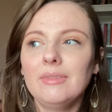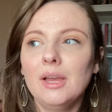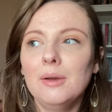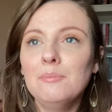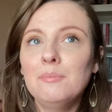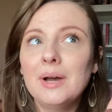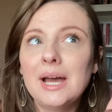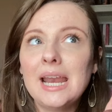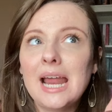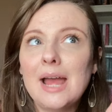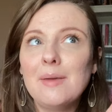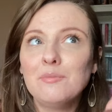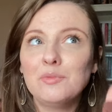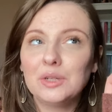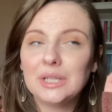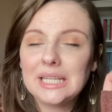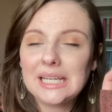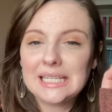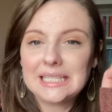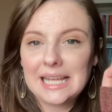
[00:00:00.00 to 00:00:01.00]
But I'm
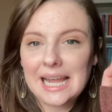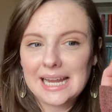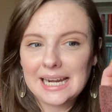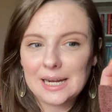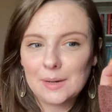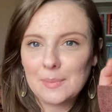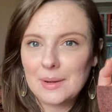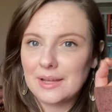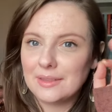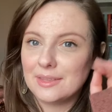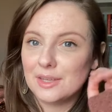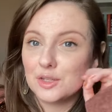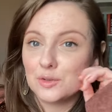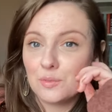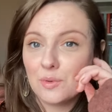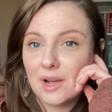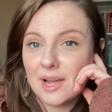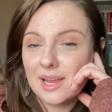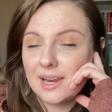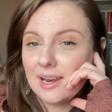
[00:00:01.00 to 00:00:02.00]
really excited about this
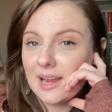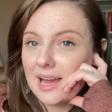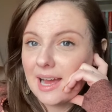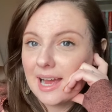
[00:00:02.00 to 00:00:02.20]
one.